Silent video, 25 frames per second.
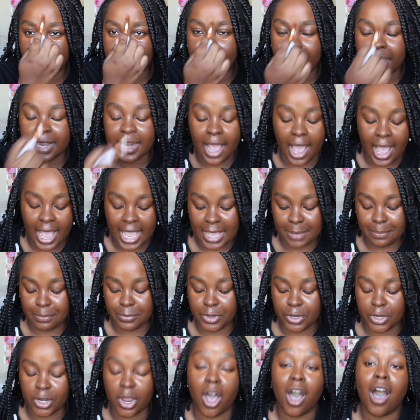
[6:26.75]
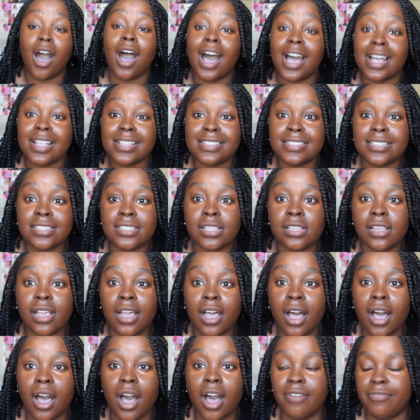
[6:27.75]
but I am not
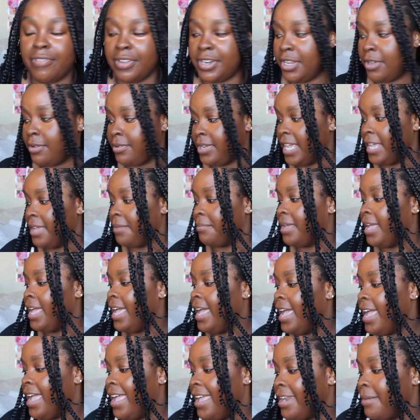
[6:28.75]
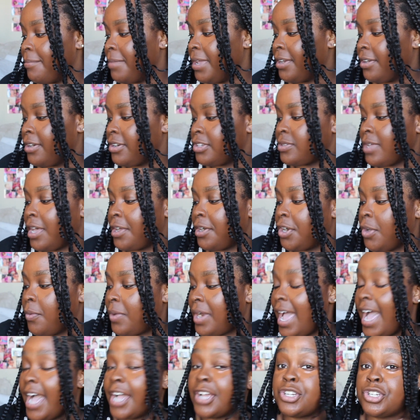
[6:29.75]
a video game animator, so I don't know
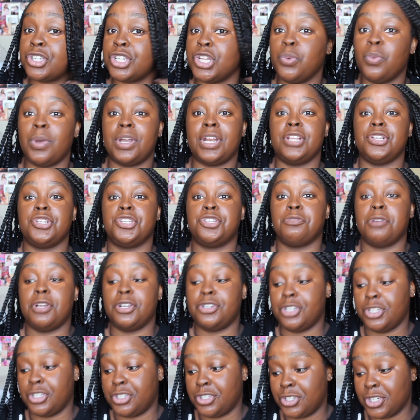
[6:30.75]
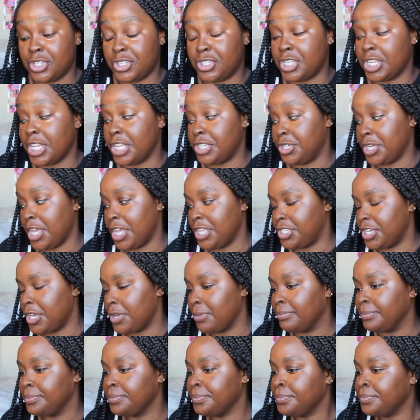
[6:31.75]
what actually went into it, just to let you guys know.
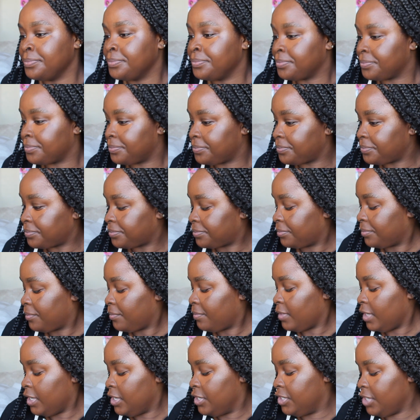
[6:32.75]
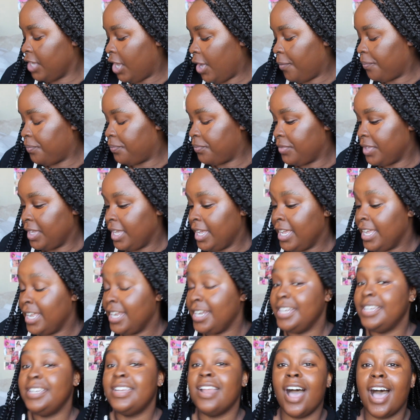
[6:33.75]
So,
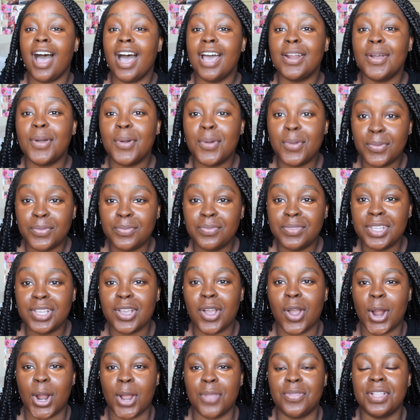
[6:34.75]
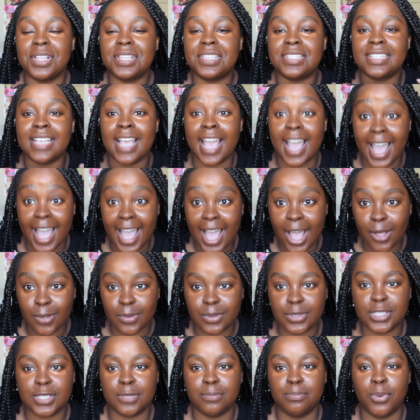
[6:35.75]
not only are the
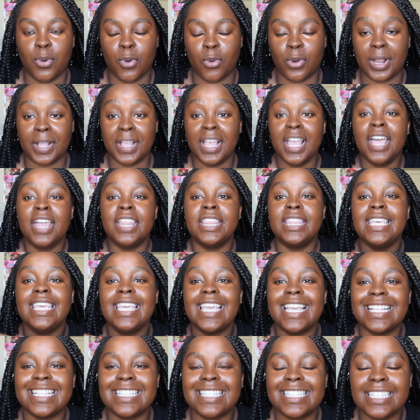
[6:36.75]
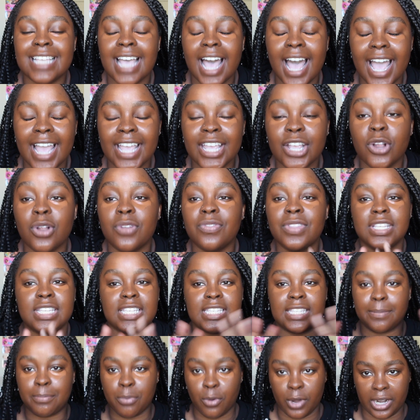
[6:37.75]
towns boring, this is
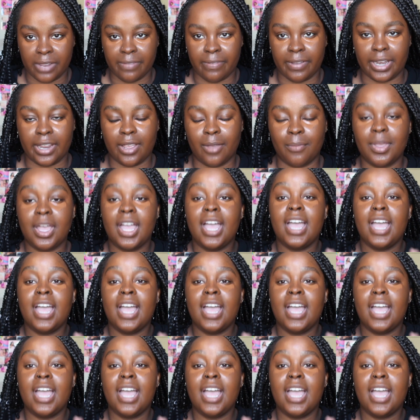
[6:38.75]
the point of the video.